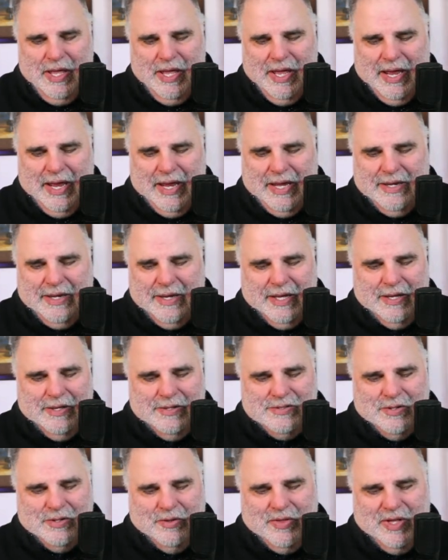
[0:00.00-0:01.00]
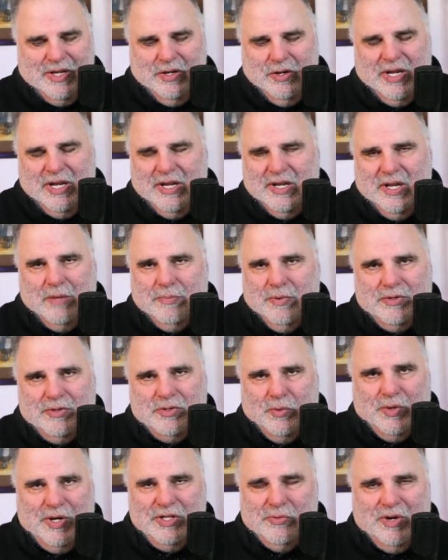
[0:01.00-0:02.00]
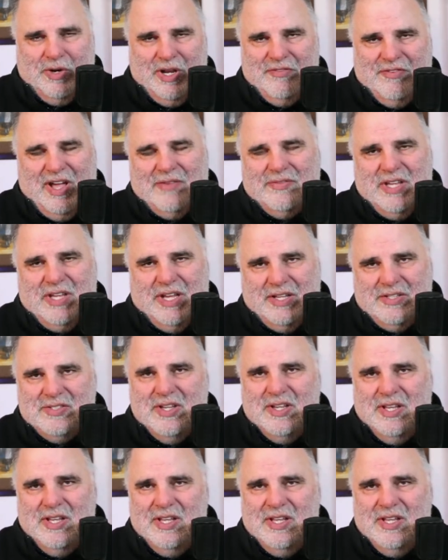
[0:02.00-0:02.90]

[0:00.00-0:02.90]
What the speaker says: And so then you'd end up with 20, 25 kids